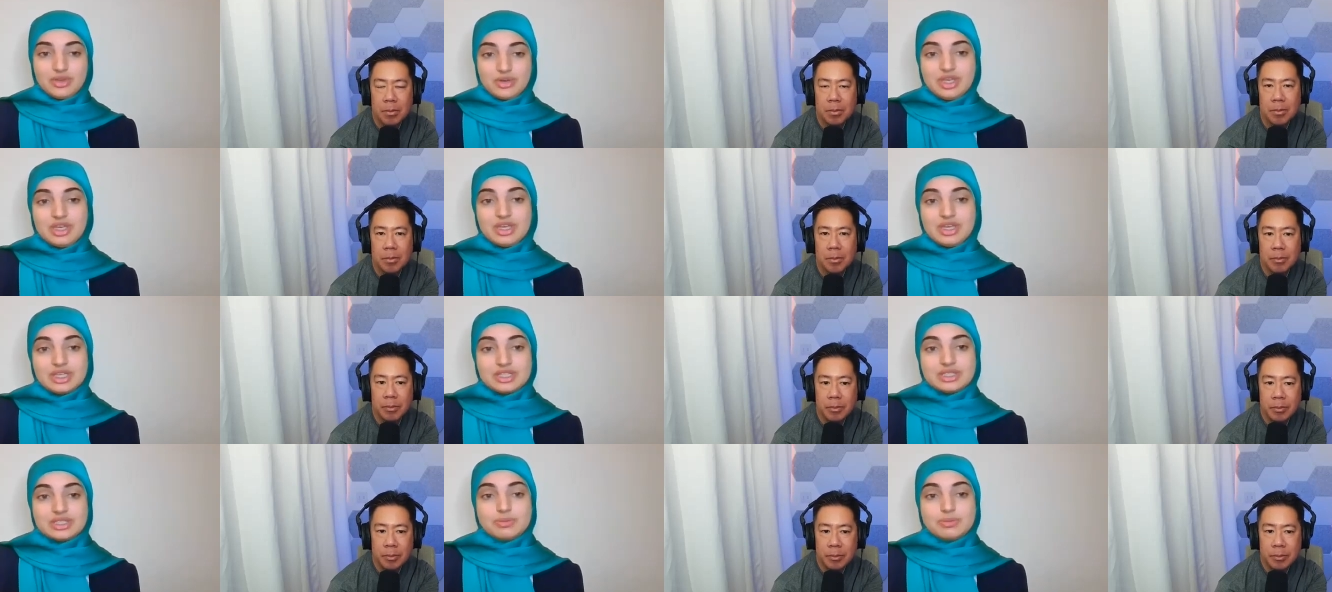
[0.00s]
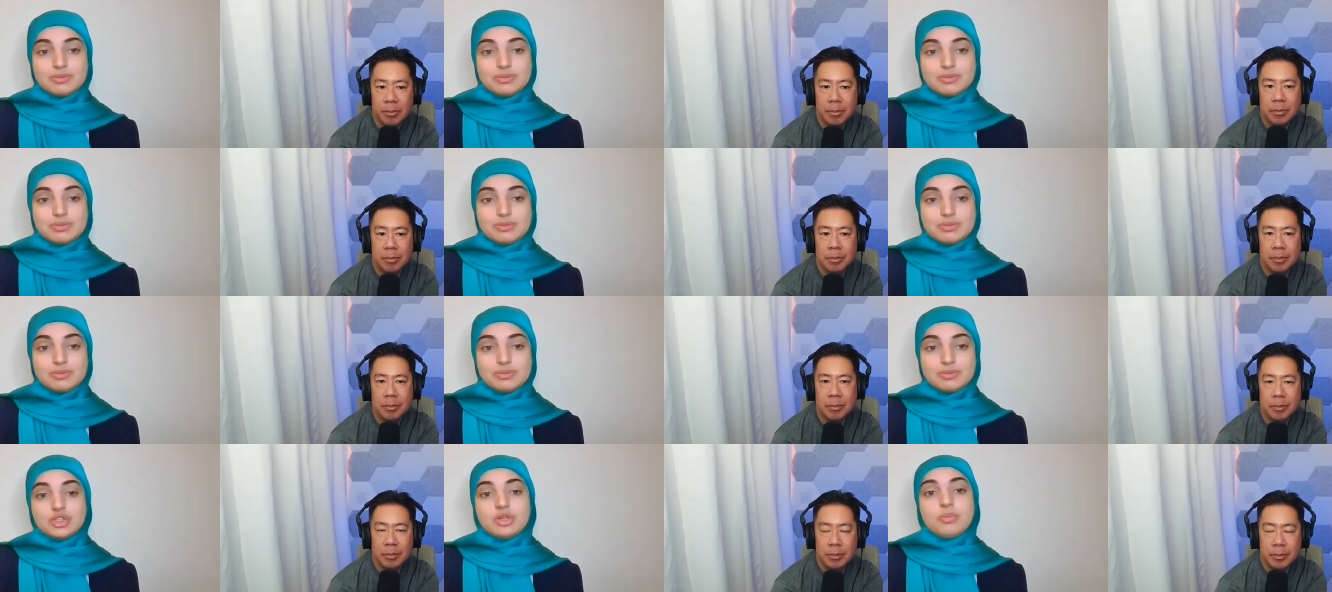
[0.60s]
Speaker 1: unique
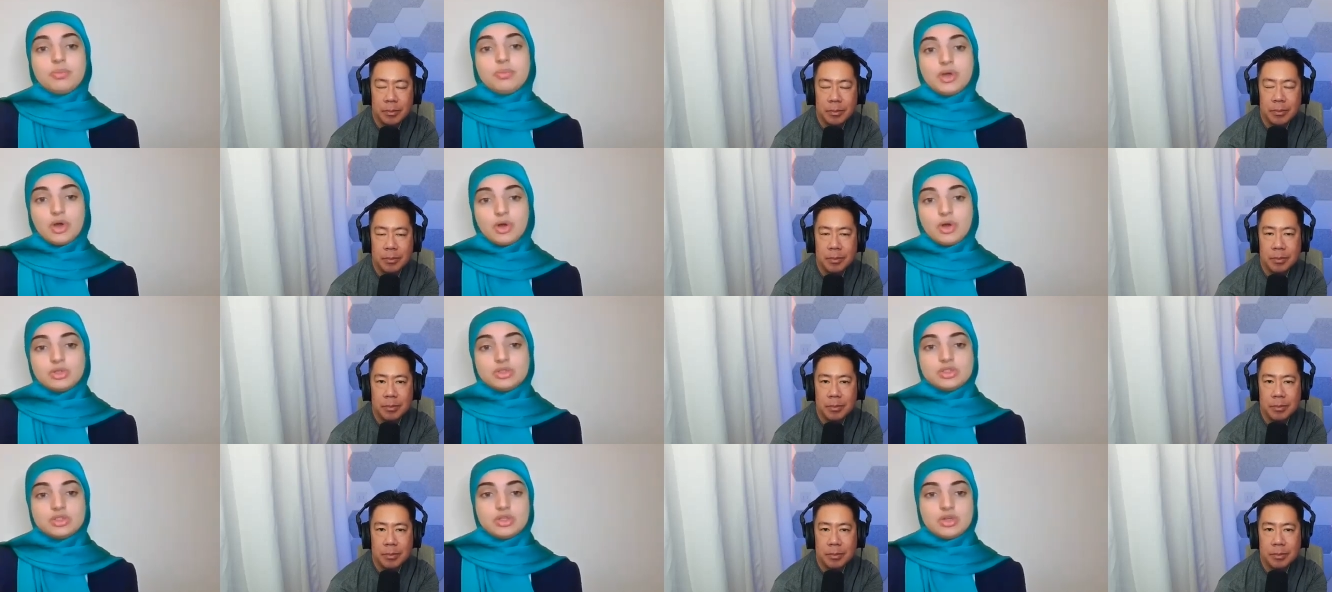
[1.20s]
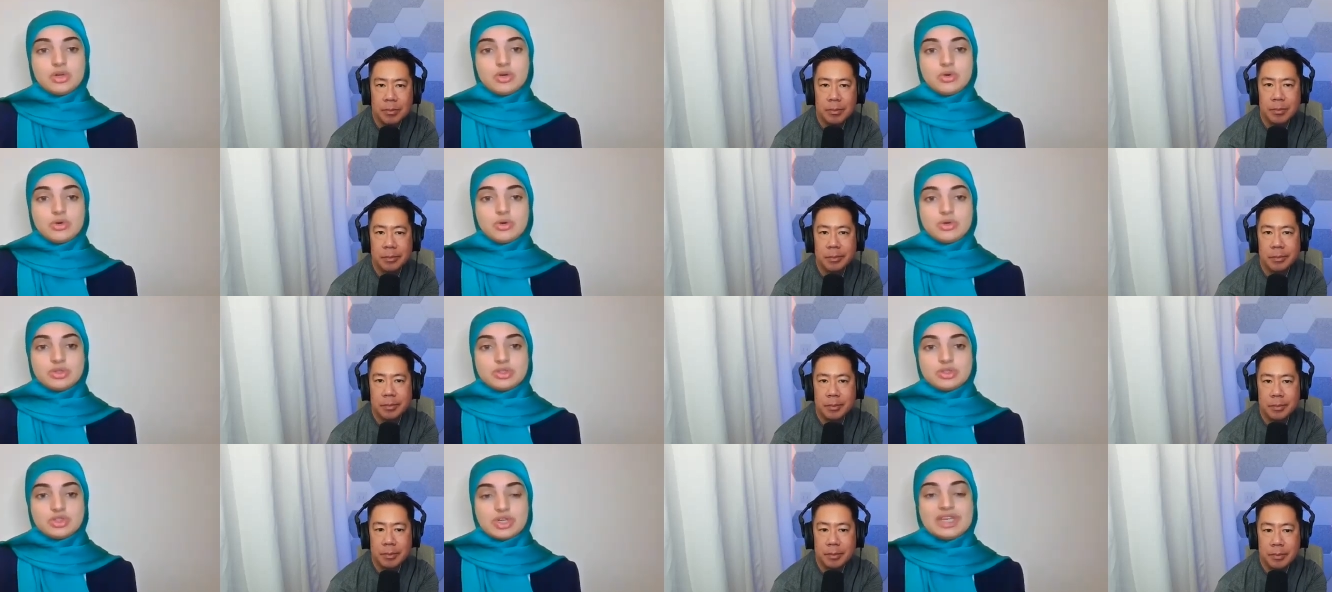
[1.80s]
exposure should be
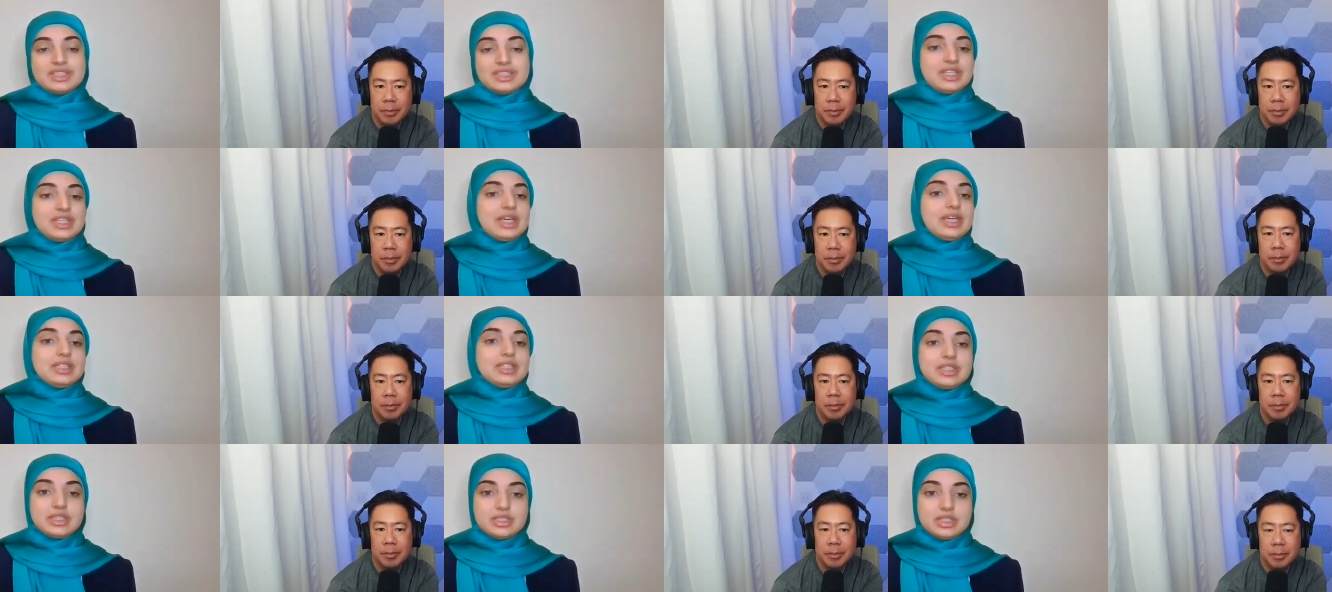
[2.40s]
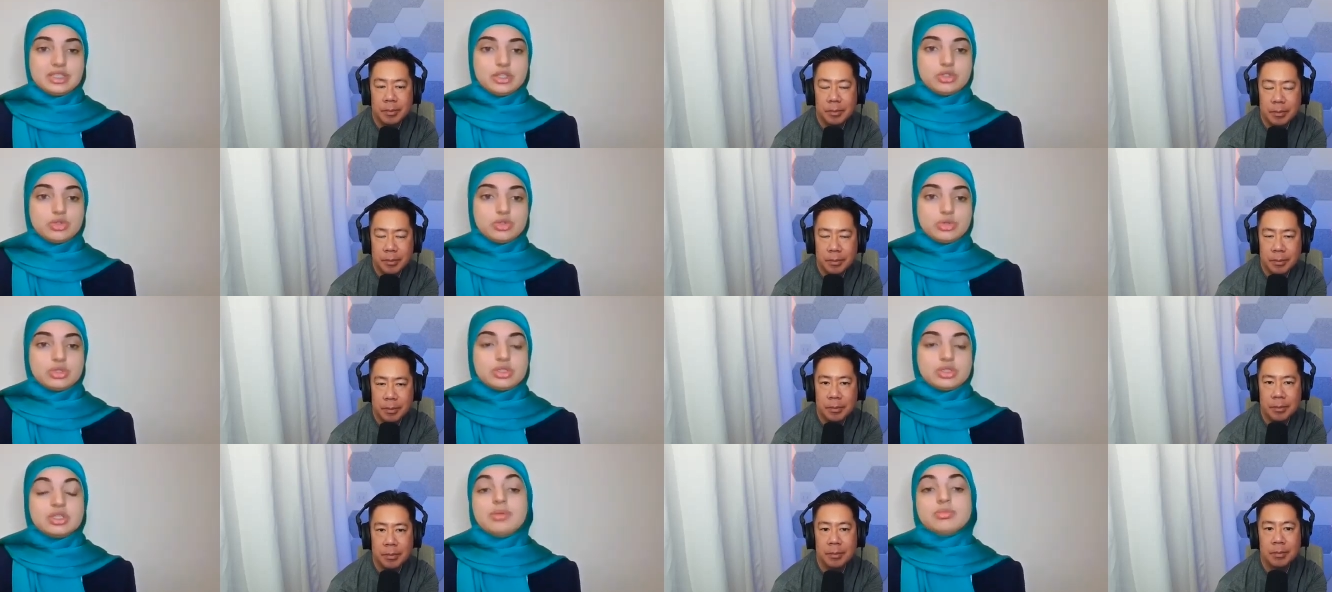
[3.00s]
also translated
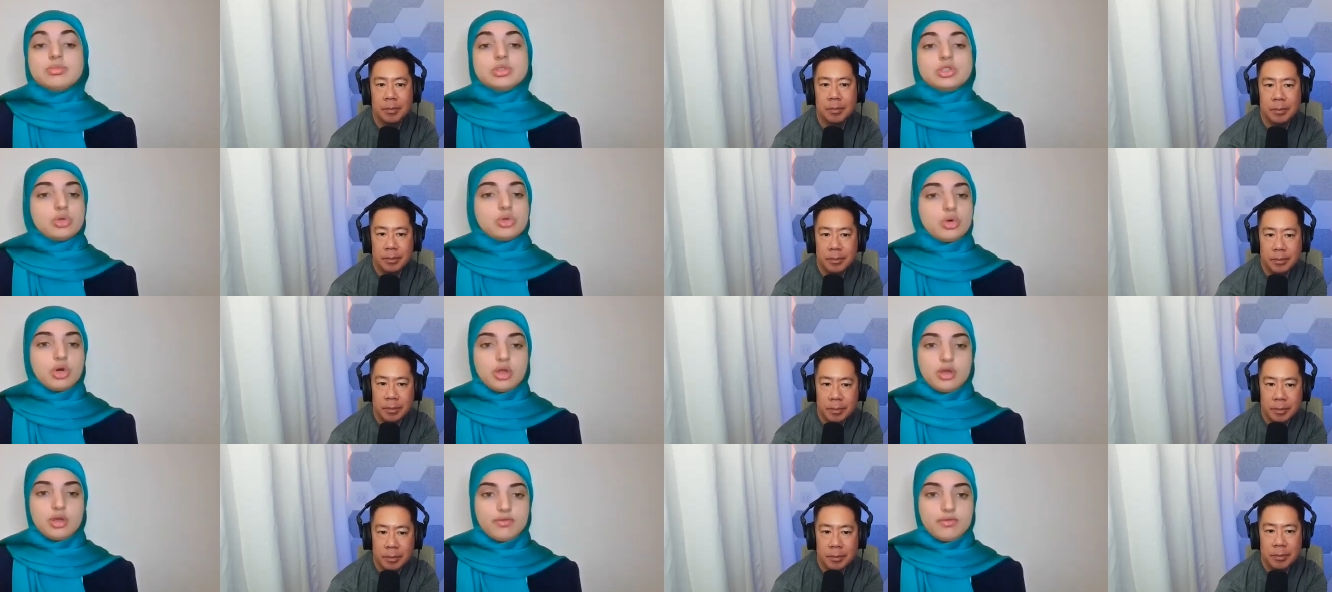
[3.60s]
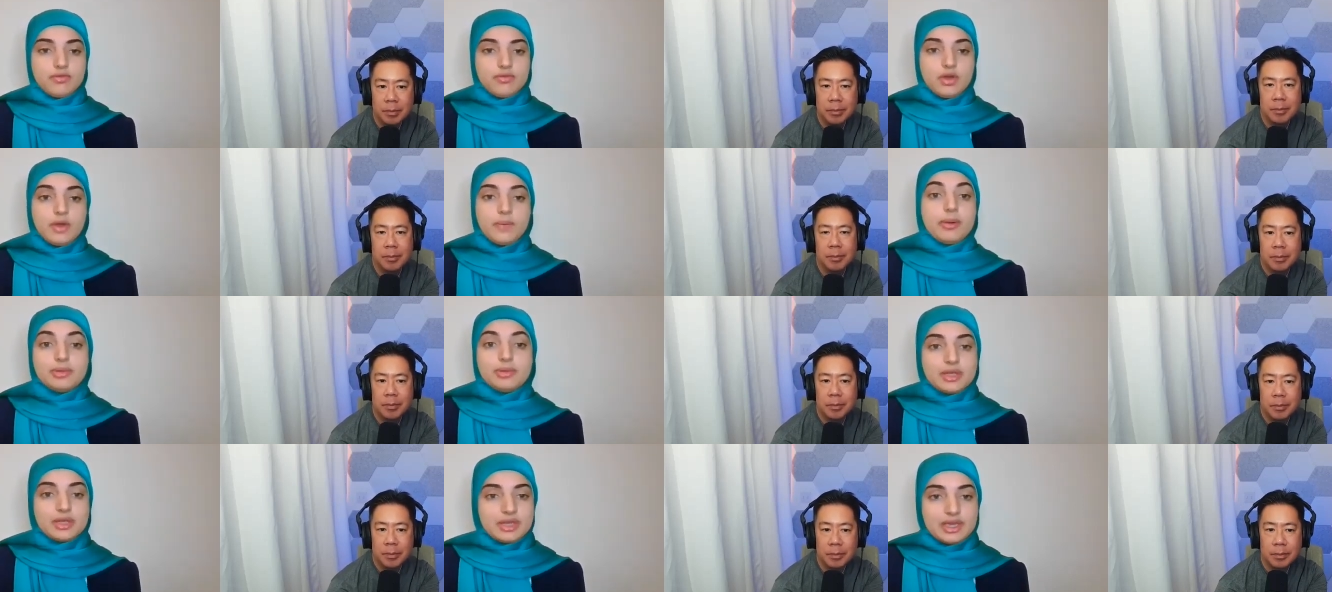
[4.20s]
into some sort of
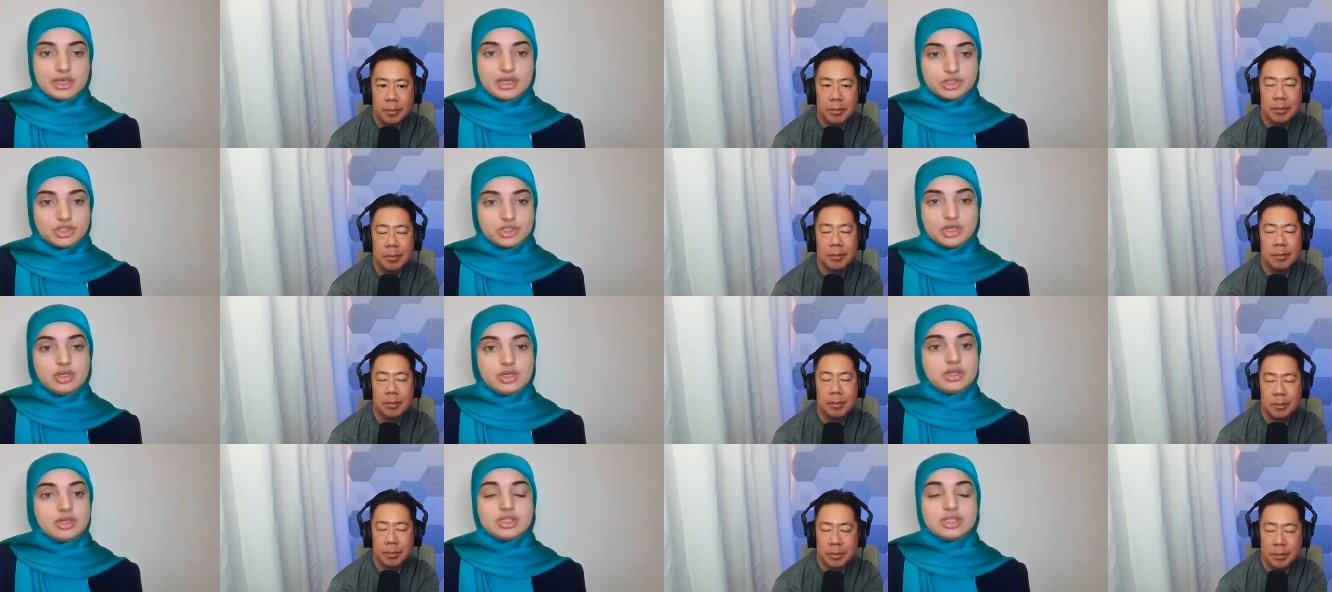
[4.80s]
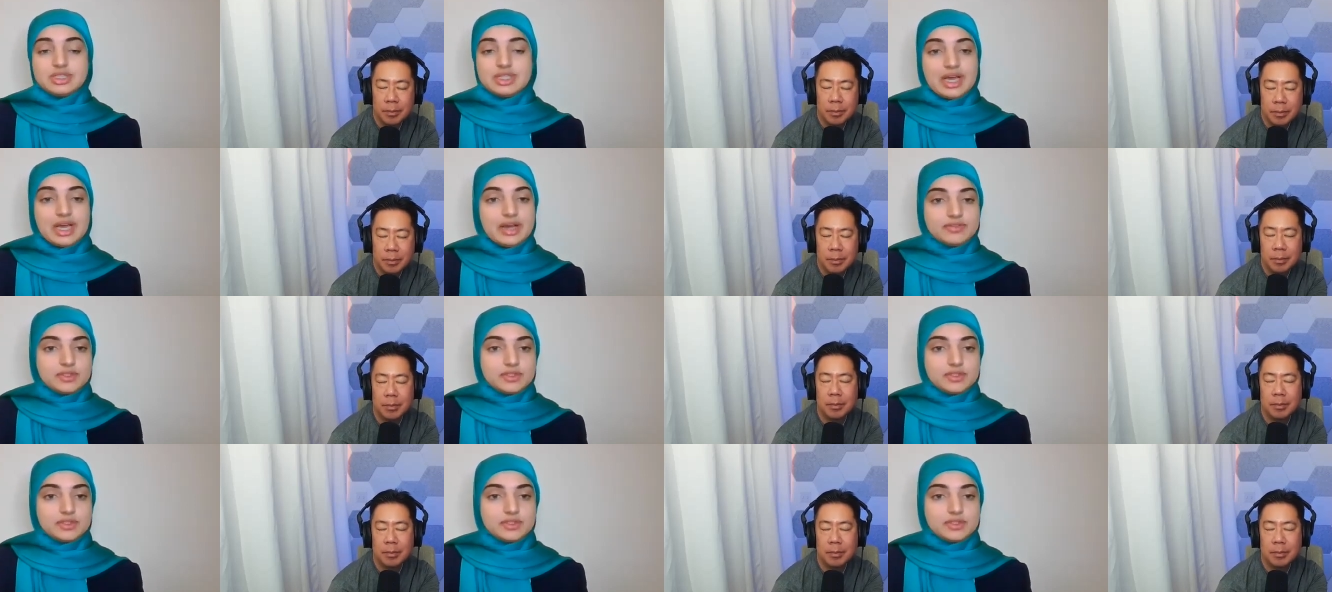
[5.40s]
publication. Doesn't